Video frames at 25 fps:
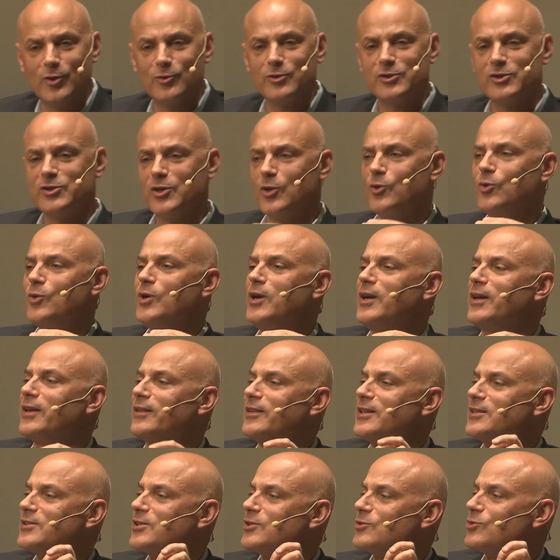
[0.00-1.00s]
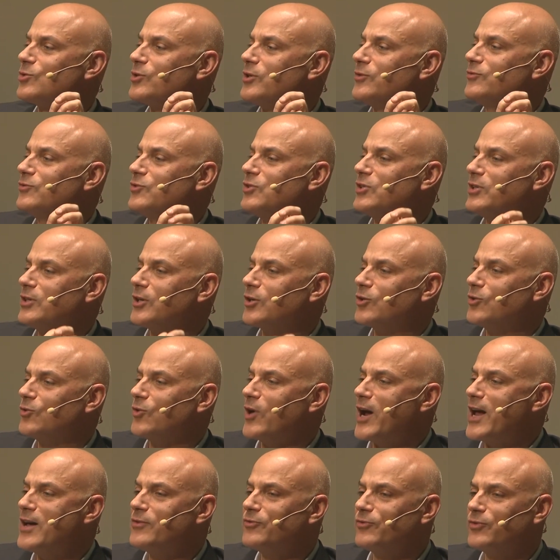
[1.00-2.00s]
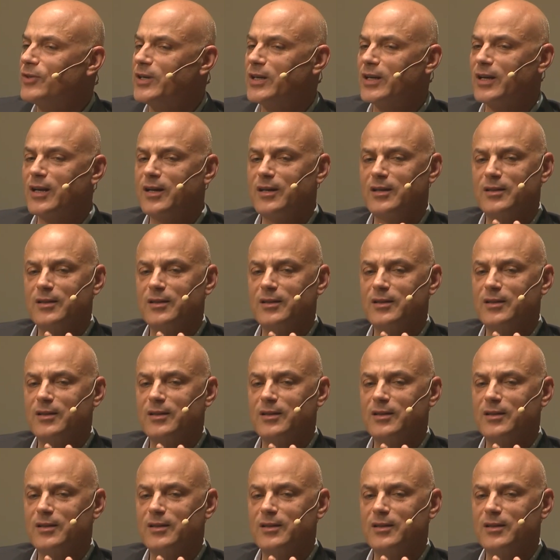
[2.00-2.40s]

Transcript: So there's a sort of geographic